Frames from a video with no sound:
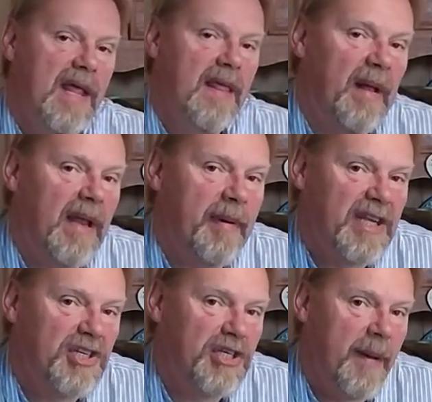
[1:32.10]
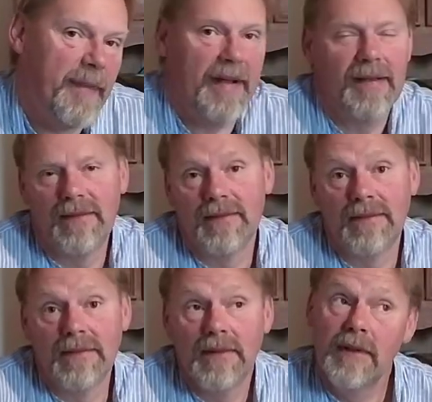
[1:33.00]
They built a big ship
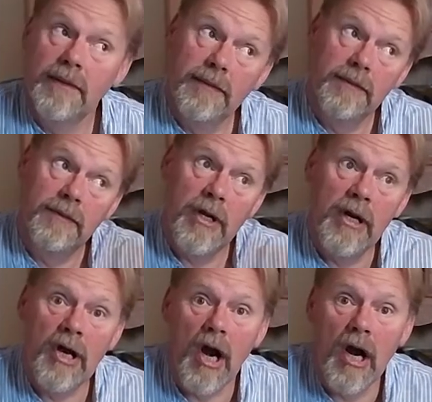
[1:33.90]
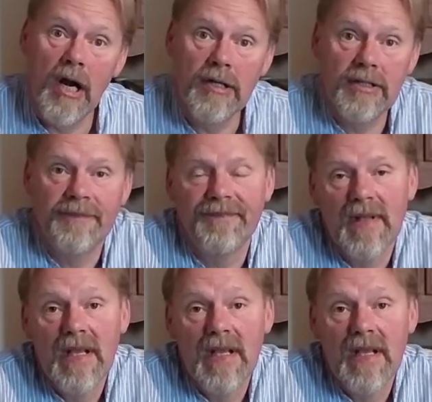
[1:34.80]
down in Harlands.